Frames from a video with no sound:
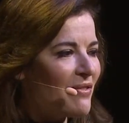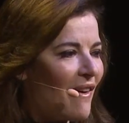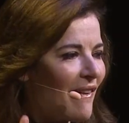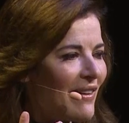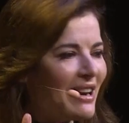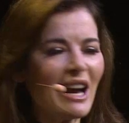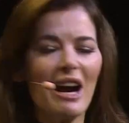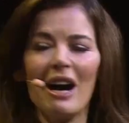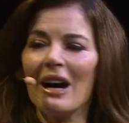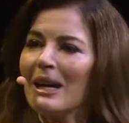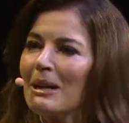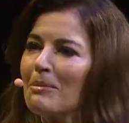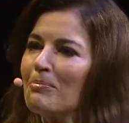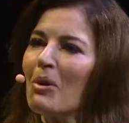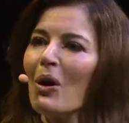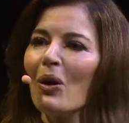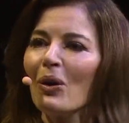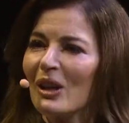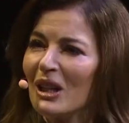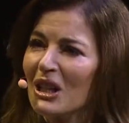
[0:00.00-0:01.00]
very
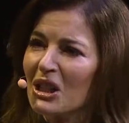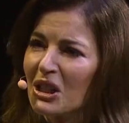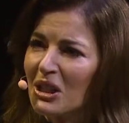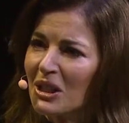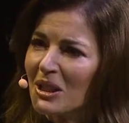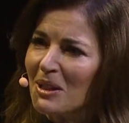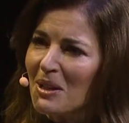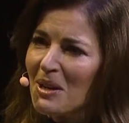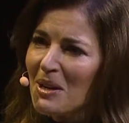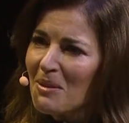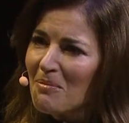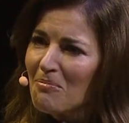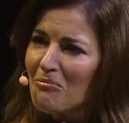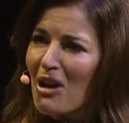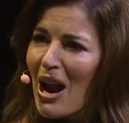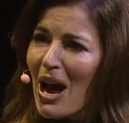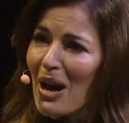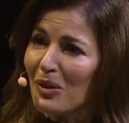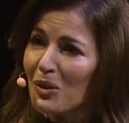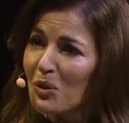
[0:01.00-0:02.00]
high-polished
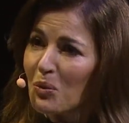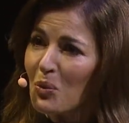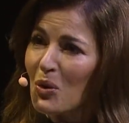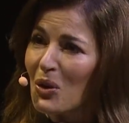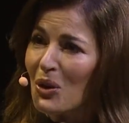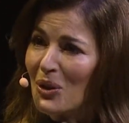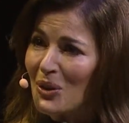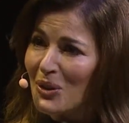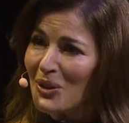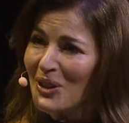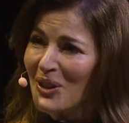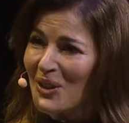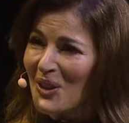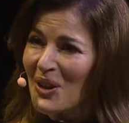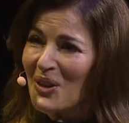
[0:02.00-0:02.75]
brown wood